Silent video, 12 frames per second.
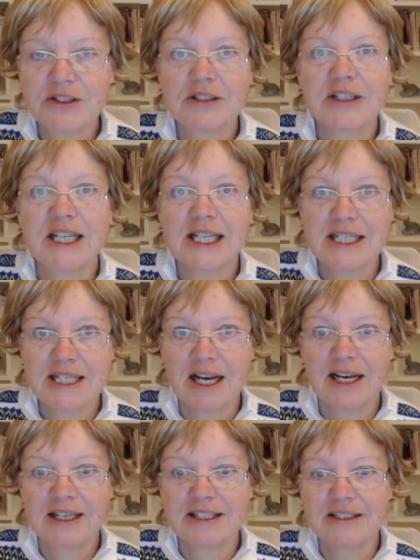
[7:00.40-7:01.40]
learning into
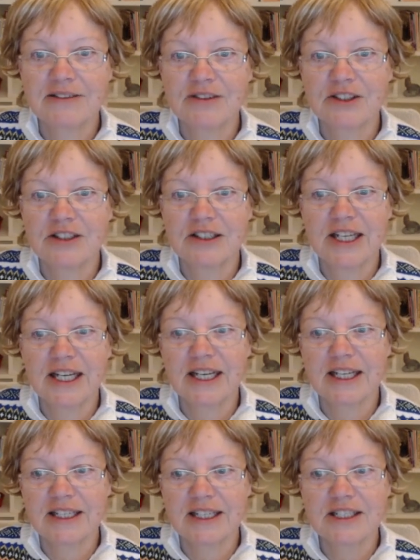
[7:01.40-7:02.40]
active
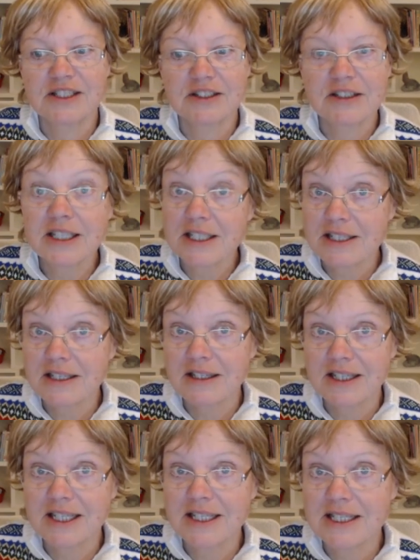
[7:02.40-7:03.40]
learning. It targets the
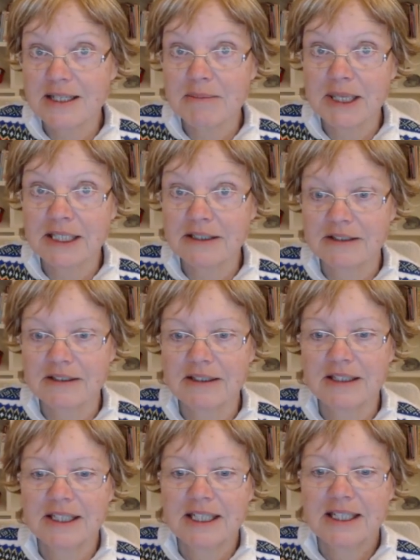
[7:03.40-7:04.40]
things that matter,
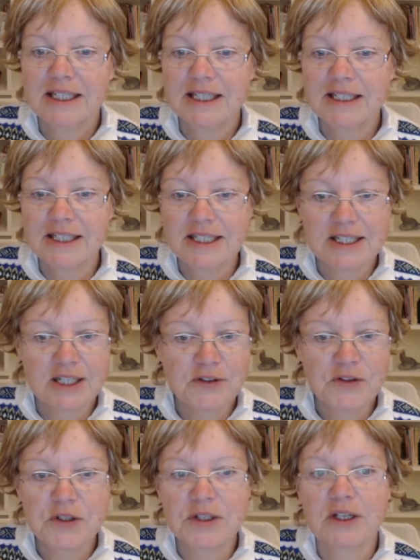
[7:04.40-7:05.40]
and it
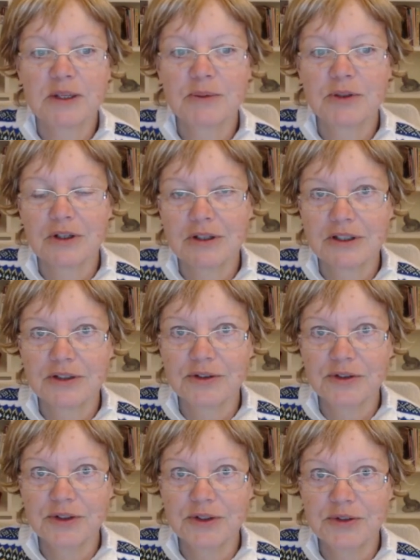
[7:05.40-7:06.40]
saves you time trawling
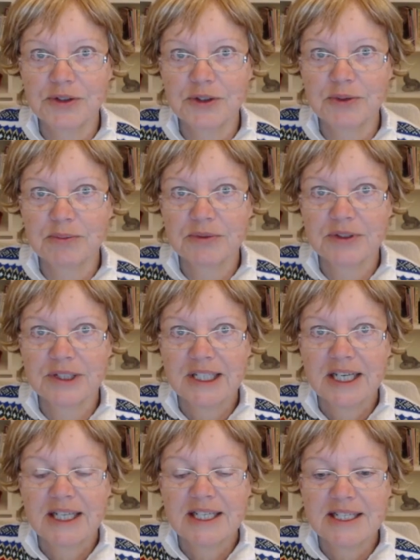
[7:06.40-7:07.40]
through YouTube.
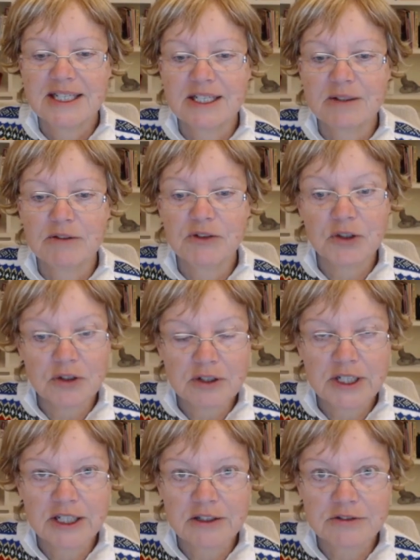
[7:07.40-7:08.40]
So if you're
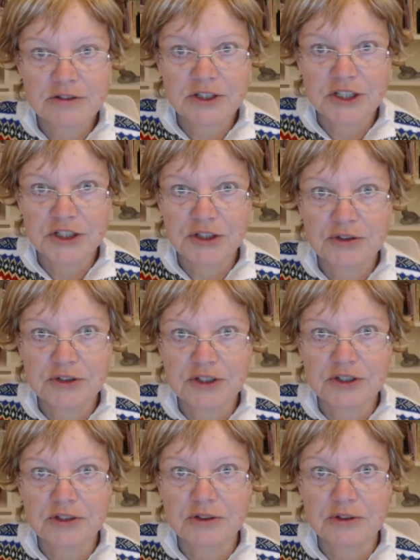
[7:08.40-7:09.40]
looking for a
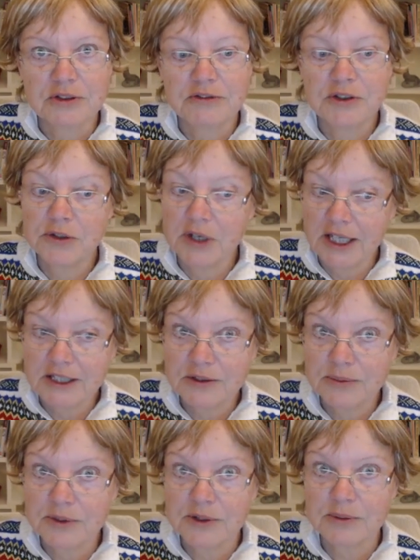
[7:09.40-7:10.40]
tutor, or if you'd like
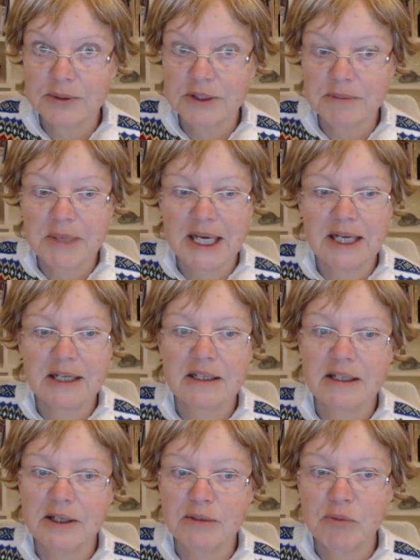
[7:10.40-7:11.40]
to work with me
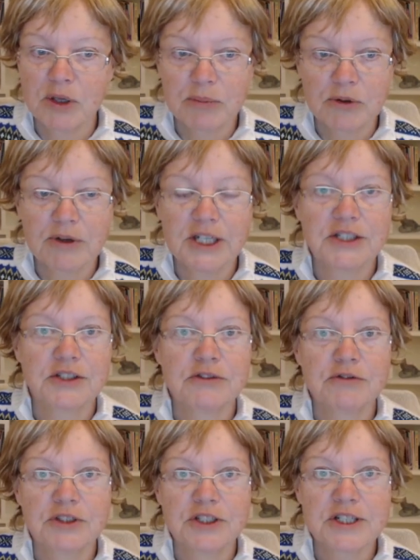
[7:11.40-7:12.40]
in preparation
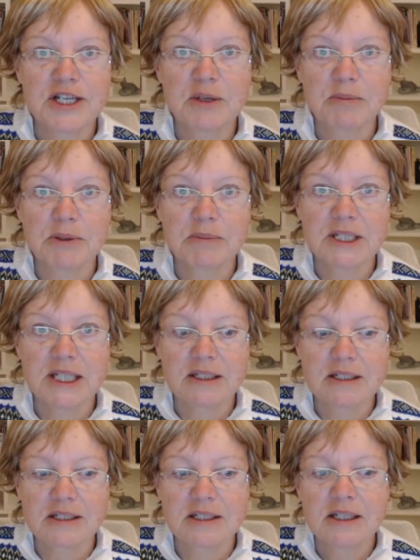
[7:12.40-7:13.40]
for your CELPIP
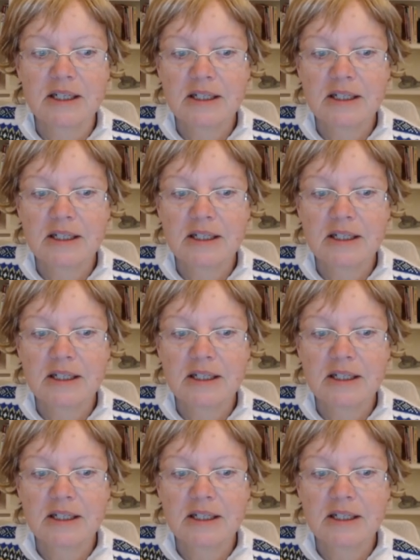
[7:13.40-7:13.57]
test,